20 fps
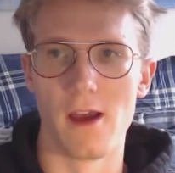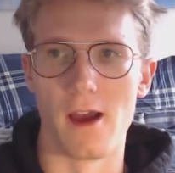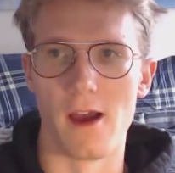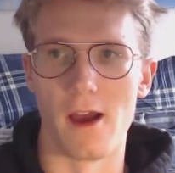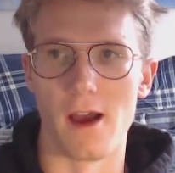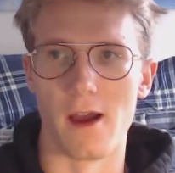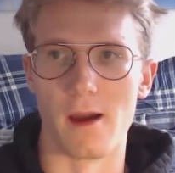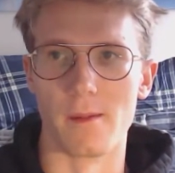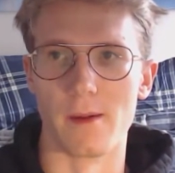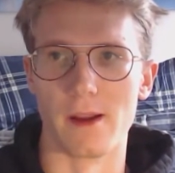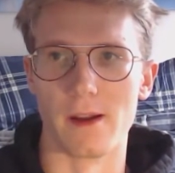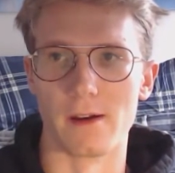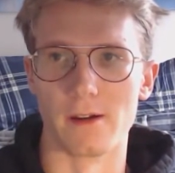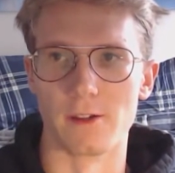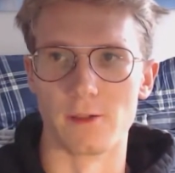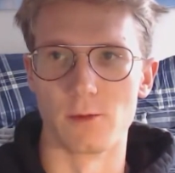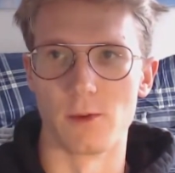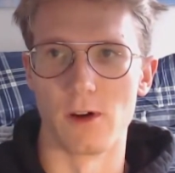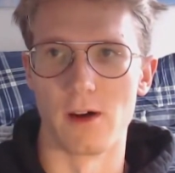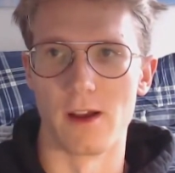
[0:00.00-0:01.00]
and
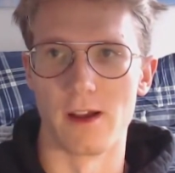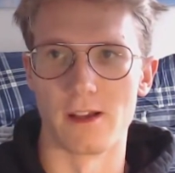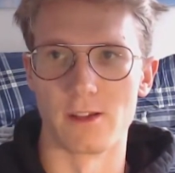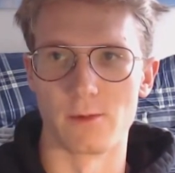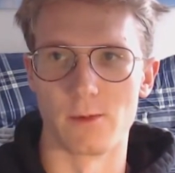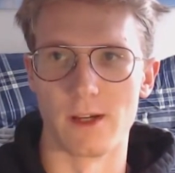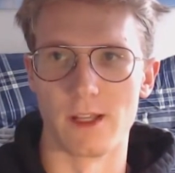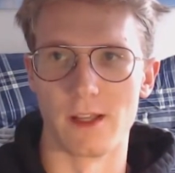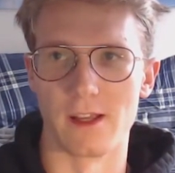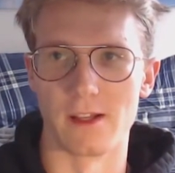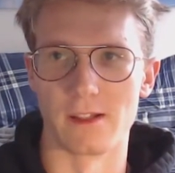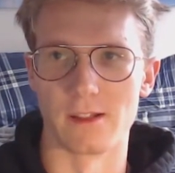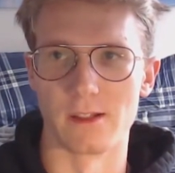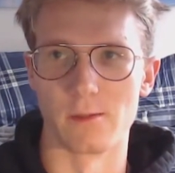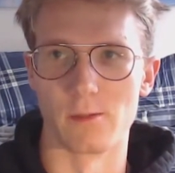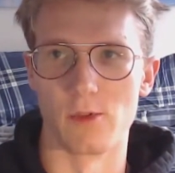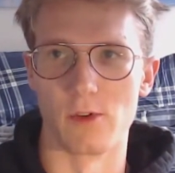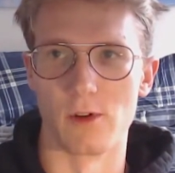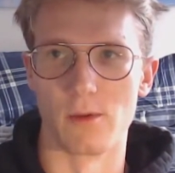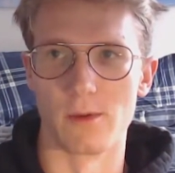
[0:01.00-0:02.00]
as well has Wayland
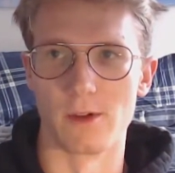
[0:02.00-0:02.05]
support,